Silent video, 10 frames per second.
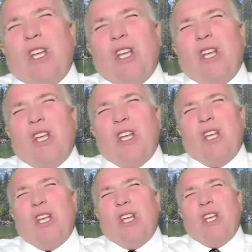you don't
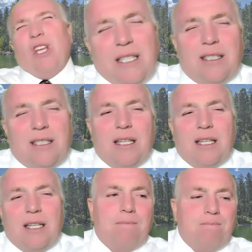usually
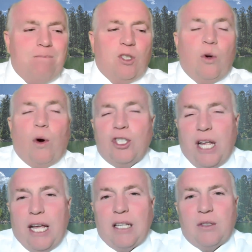see storage
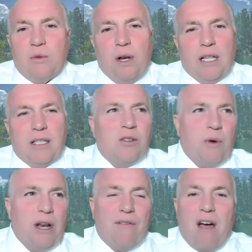tanks when it's
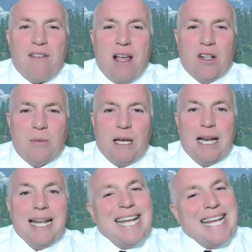3 to 5 gallons a minute.